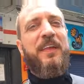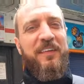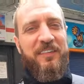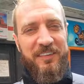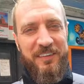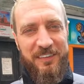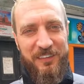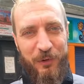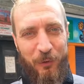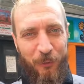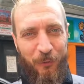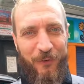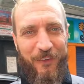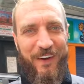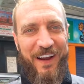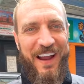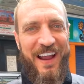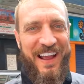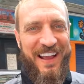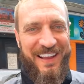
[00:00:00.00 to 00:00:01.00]
this is
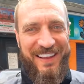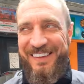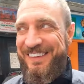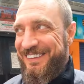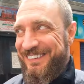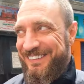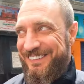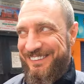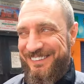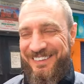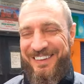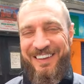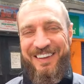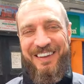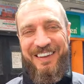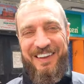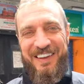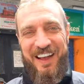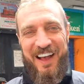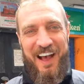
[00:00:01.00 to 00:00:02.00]
crazy.
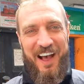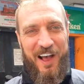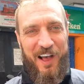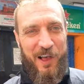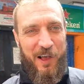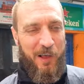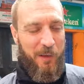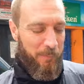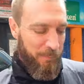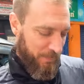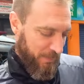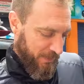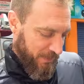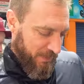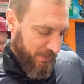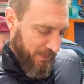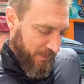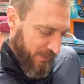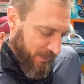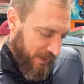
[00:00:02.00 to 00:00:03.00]
I
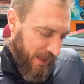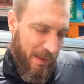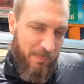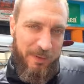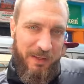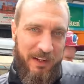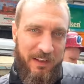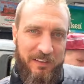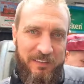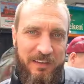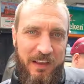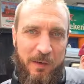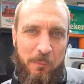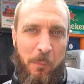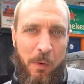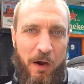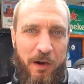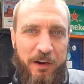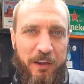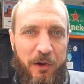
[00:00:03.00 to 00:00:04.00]
mean, it's like
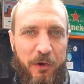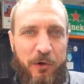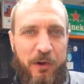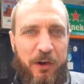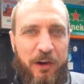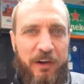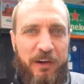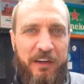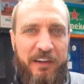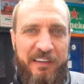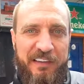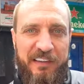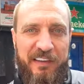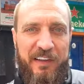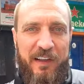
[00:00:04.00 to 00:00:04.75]
Mario Kart.